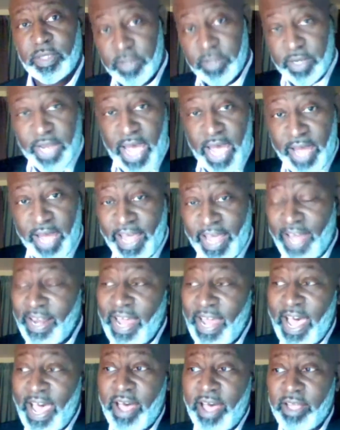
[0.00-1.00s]
Not, not,
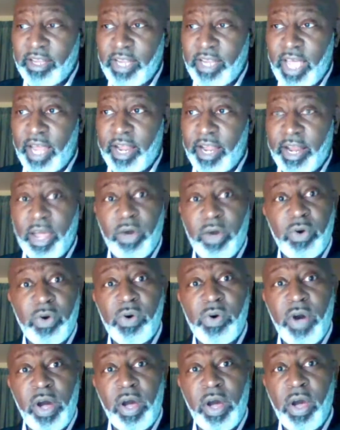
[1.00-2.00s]
not, not, not, not.
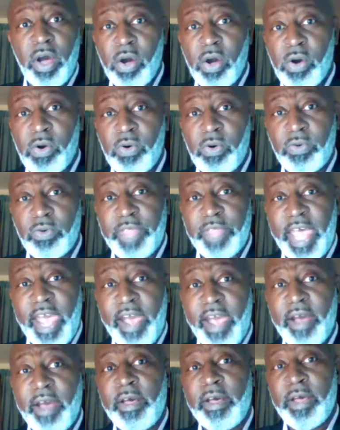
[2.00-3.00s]
Who are who
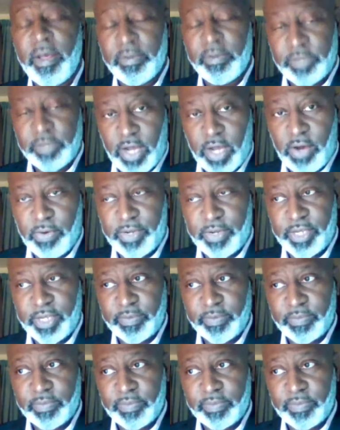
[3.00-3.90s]
there, Tony?